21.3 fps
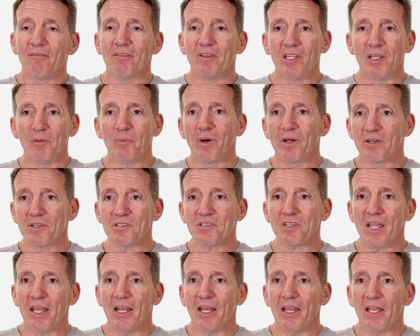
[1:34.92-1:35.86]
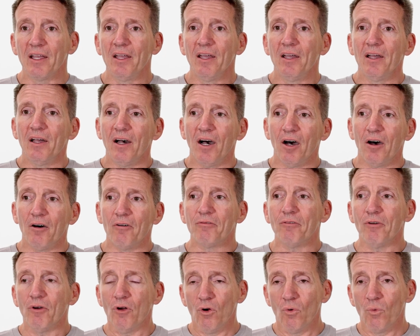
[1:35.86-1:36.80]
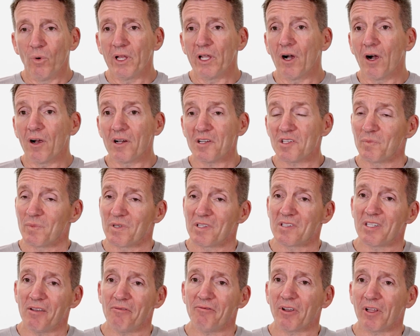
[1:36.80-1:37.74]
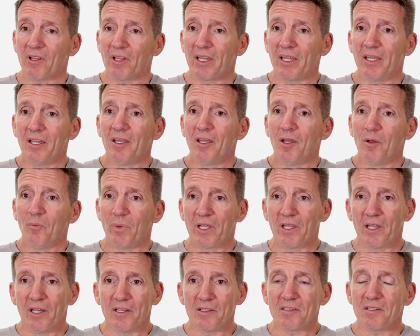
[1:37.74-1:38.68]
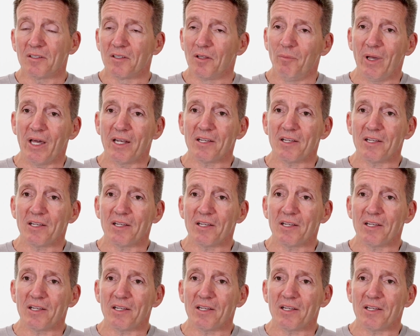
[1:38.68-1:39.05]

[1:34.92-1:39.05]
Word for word: have a deep understanding of who we are specifically because the